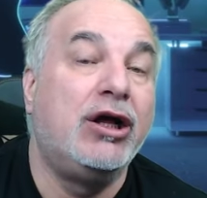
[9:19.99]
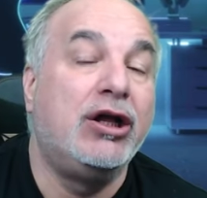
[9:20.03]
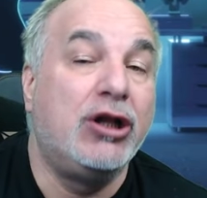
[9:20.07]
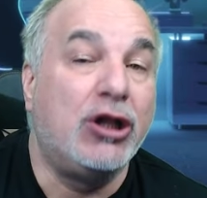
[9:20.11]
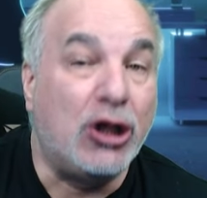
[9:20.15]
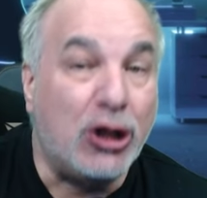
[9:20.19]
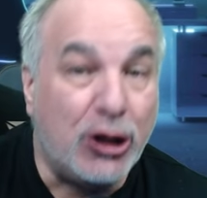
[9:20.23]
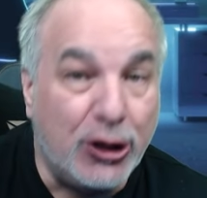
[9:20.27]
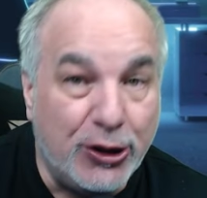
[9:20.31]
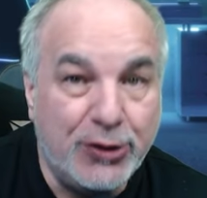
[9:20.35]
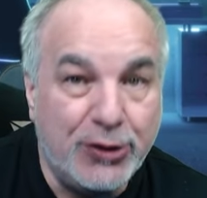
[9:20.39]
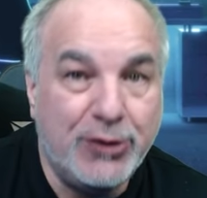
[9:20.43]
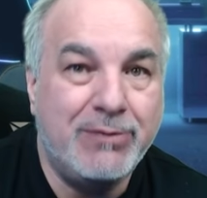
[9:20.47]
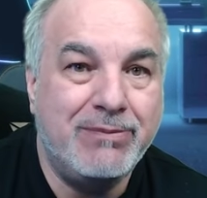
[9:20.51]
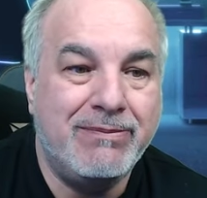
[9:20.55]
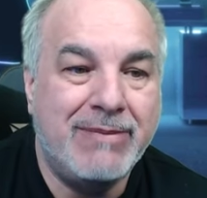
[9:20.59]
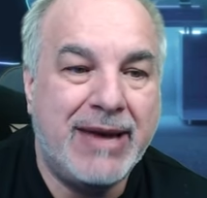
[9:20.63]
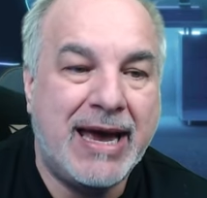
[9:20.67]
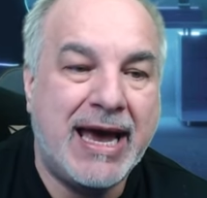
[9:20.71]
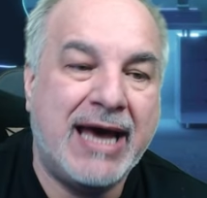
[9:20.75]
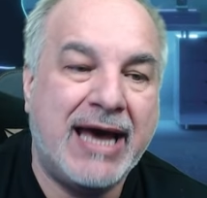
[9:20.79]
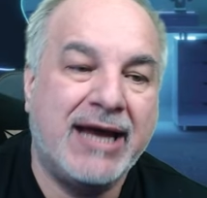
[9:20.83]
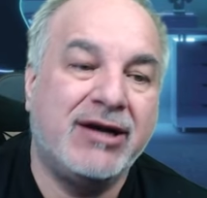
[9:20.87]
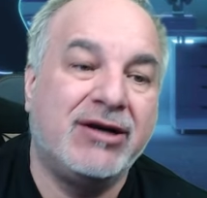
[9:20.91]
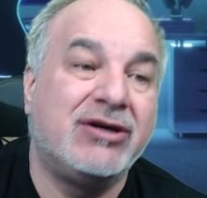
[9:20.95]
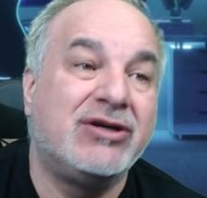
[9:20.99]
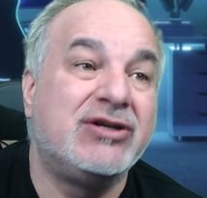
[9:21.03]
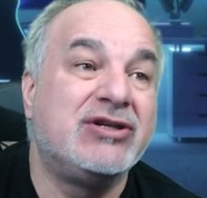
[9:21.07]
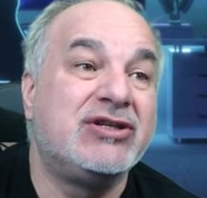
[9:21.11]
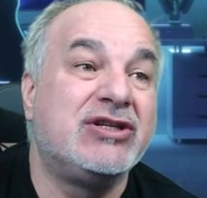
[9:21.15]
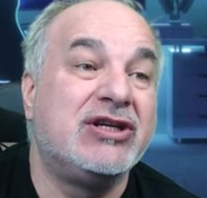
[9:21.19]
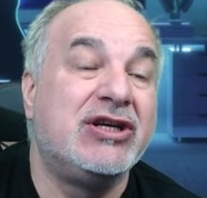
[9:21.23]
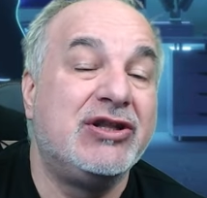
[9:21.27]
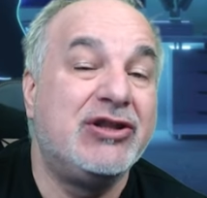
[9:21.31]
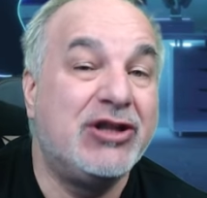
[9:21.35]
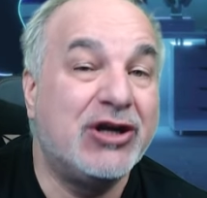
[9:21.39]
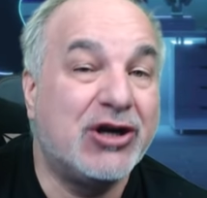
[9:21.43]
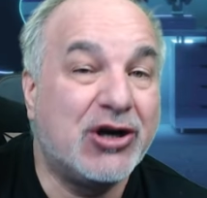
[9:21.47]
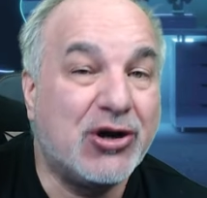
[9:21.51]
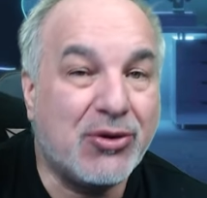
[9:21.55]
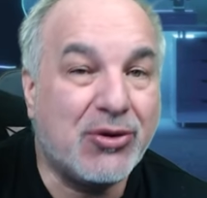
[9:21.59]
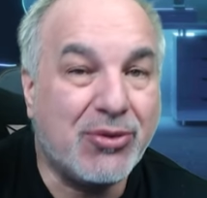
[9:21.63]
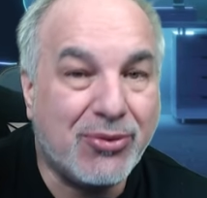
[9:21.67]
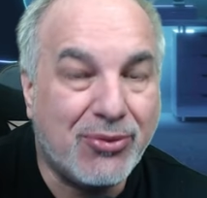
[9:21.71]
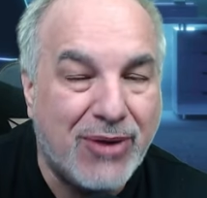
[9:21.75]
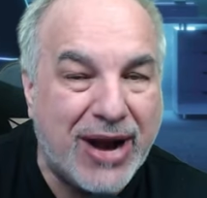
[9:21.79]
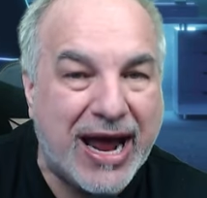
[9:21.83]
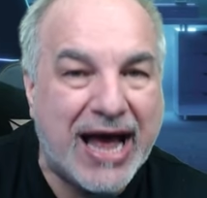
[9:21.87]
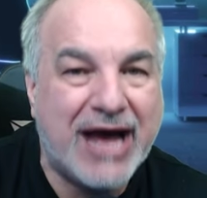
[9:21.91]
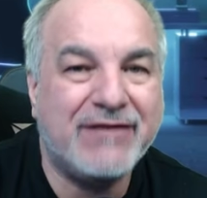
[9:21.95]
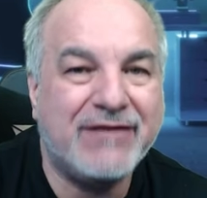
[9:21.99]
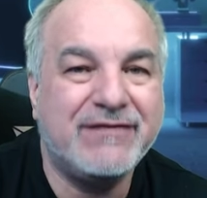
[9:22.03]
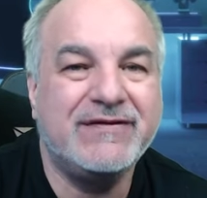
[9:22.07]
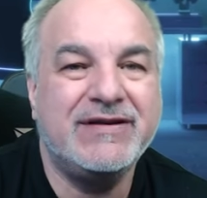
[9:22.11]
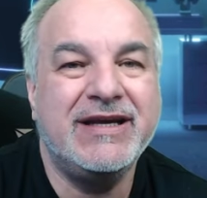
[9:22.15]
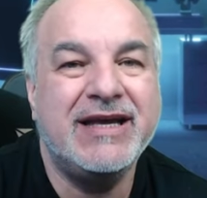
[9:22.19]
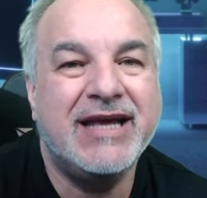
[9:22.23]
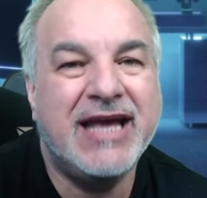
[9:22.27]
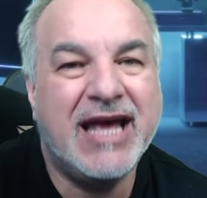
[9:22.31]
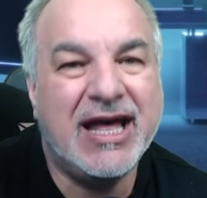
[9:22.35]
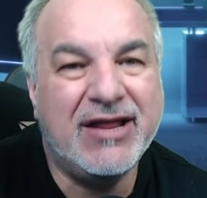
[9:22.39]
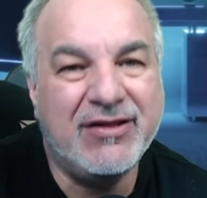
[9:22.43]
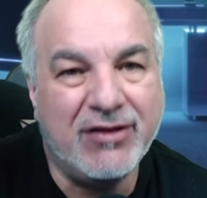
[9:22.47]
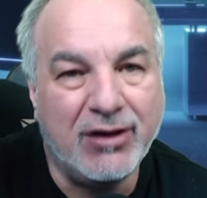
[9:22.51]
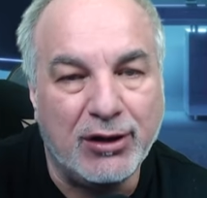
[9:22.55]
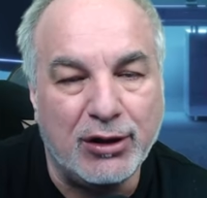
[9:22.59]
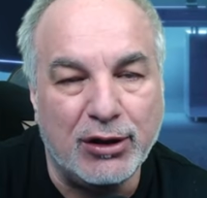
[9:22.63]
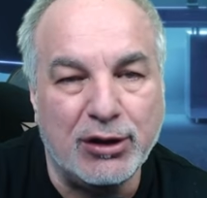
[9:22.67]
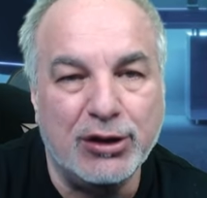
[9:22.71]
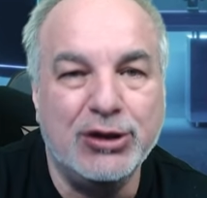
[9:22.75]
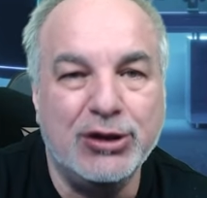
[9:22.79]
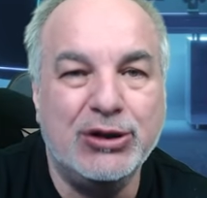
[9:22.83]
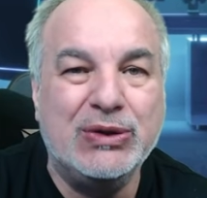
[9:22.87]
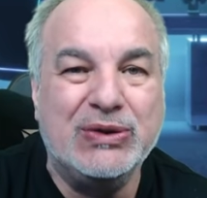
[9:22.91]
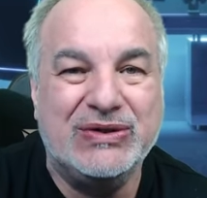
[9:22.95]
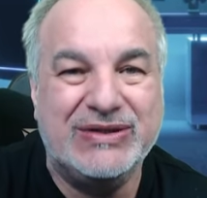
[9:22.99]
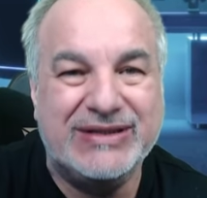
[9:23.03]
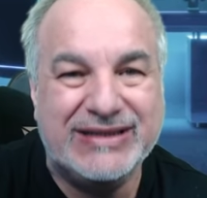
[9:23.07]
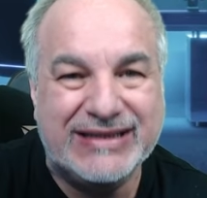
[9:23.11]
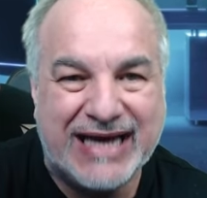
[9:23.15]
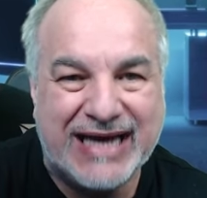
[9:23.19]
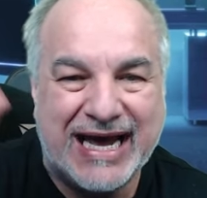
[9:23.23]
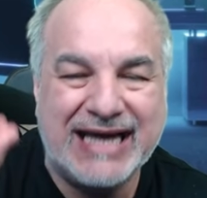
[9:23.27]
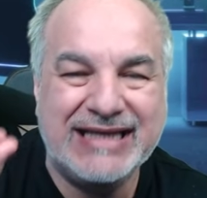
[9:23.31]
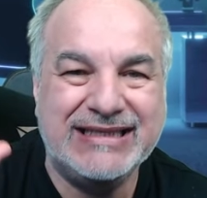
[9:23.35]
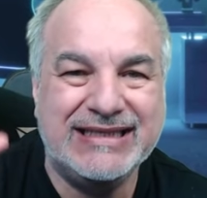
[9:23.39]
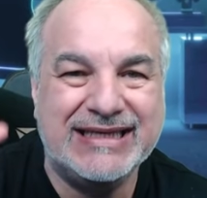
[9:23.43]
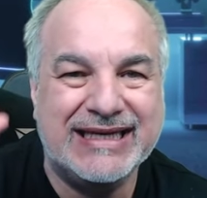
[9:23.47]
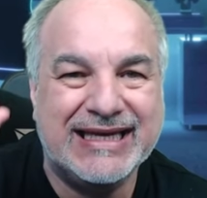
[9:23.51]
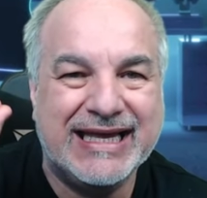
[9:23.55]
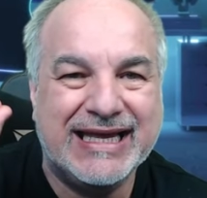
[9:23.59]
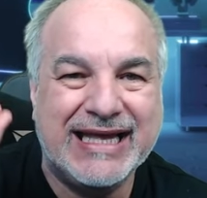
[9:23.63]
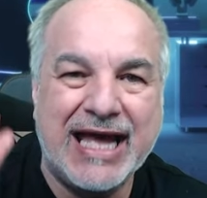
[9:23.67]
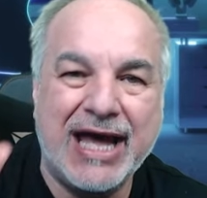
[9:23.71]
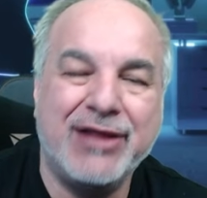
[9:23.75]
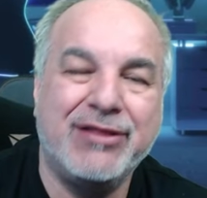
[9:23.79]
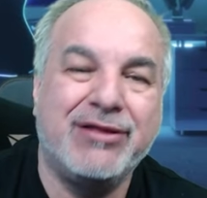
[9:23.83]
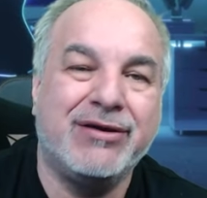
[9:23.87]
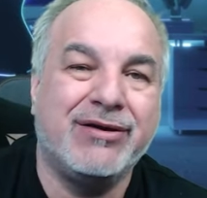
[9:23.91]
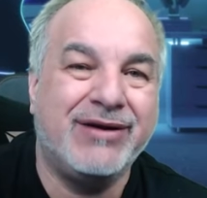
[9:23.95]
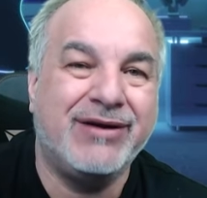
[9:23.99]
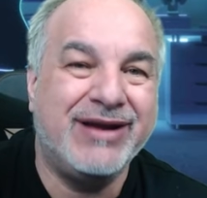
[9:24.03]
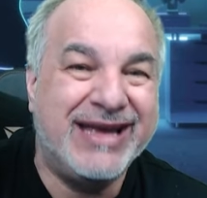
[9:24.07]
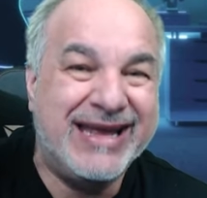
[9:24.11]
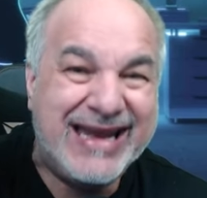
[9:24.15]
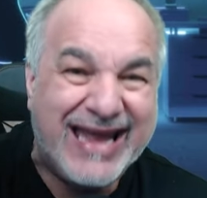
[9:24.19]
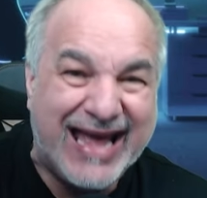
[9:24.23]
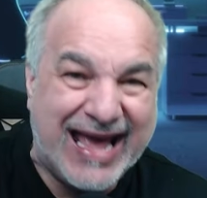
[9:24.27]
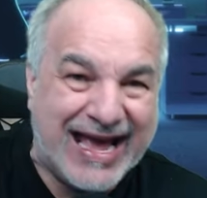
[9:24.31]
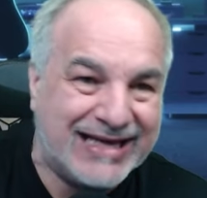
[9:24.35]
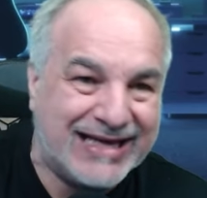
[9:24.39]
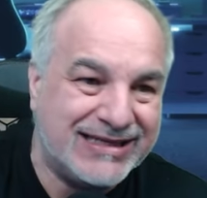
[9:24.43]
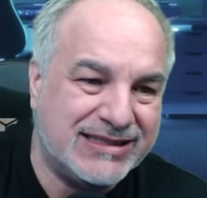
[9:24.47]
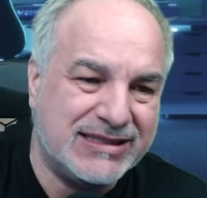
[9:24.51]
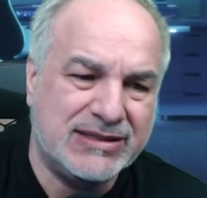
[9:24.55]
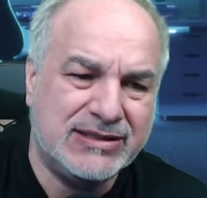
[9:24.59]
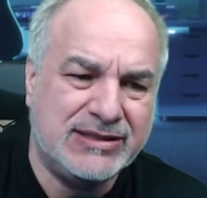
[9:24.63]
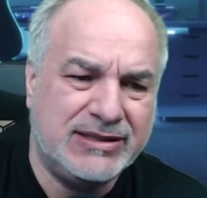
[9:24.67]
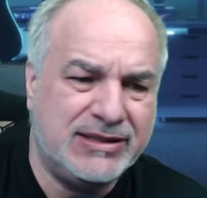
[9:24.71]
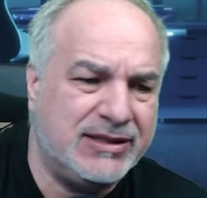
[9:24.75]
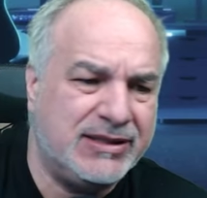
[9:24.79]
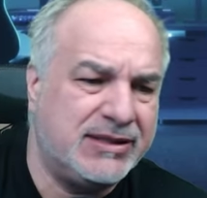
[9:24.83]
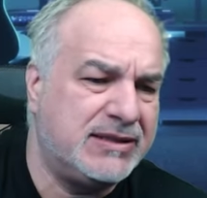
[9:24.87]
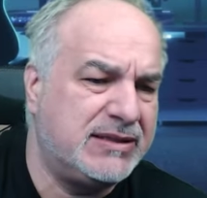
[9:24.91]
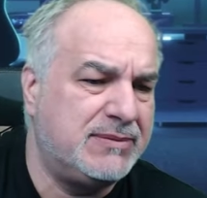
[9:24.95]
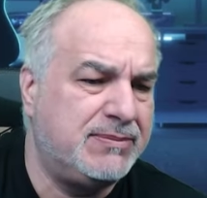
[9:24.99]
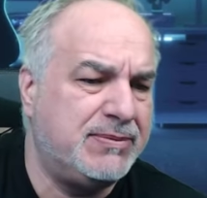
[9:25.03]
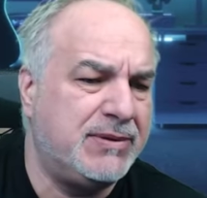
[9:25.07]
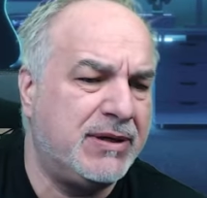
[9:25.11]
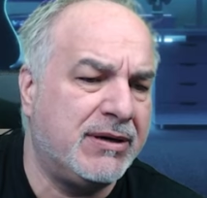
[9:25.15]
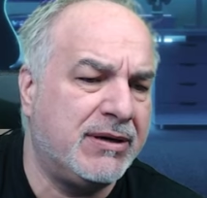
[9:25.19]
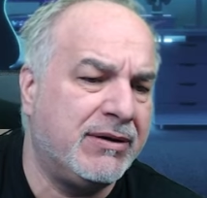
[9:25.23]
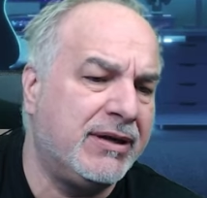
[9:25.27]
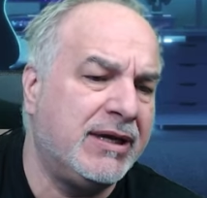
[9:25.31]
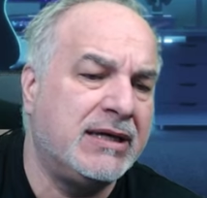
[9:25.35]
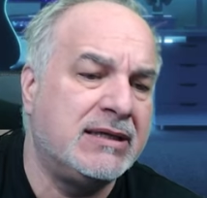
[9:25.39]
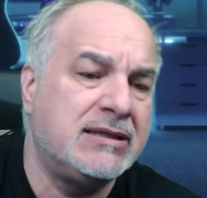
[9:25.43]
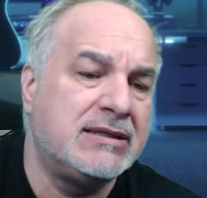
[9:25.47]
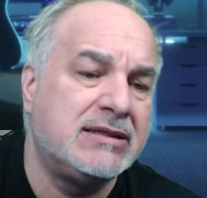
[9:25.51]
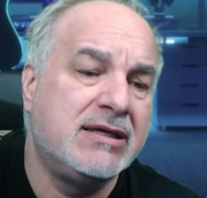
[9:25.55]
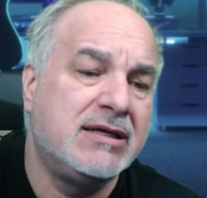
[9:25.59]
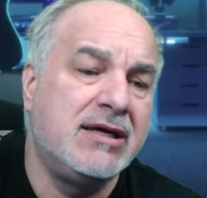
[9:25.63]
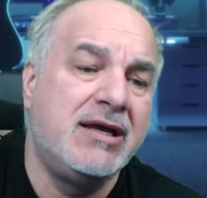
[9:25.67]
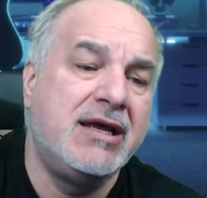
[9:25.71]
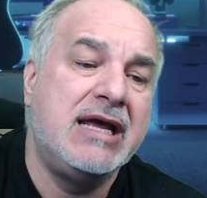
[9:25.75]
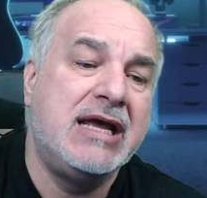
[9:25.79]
Loot matters. The crafting and the loot tied together enhances the experience,